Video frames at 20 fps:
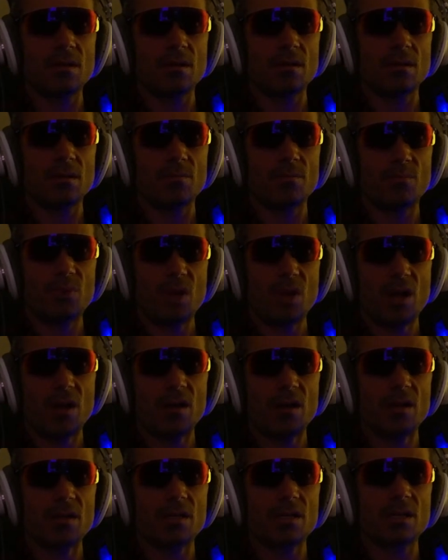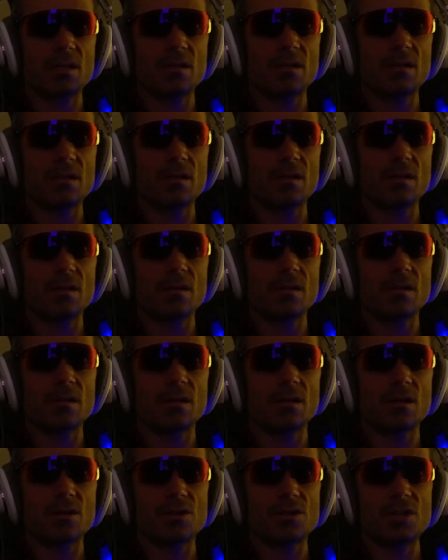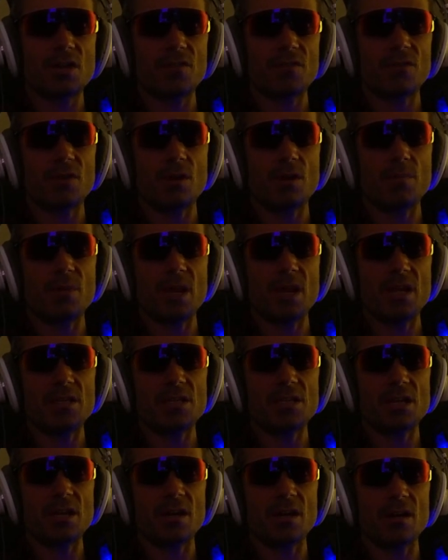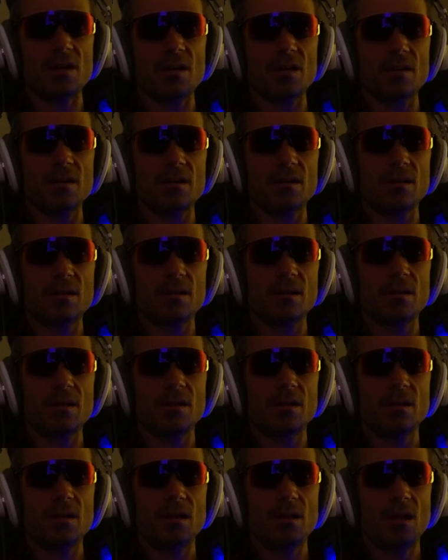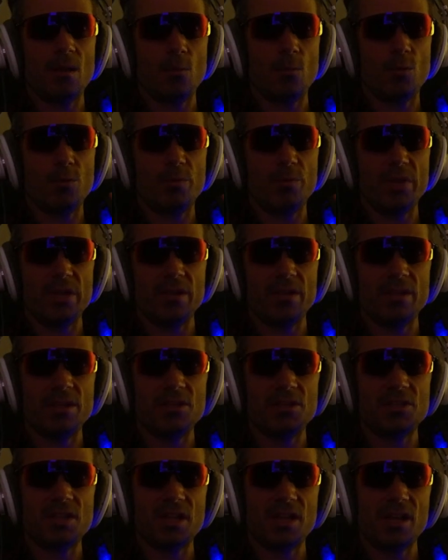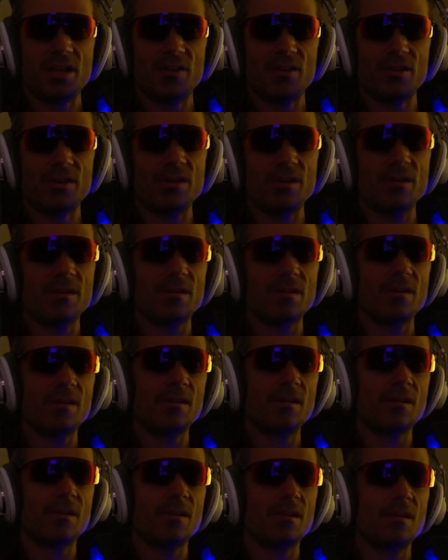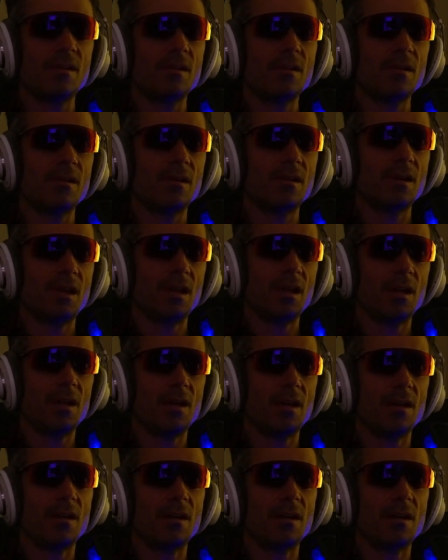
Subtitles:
product. Check for updates here, and we'll be in this together. And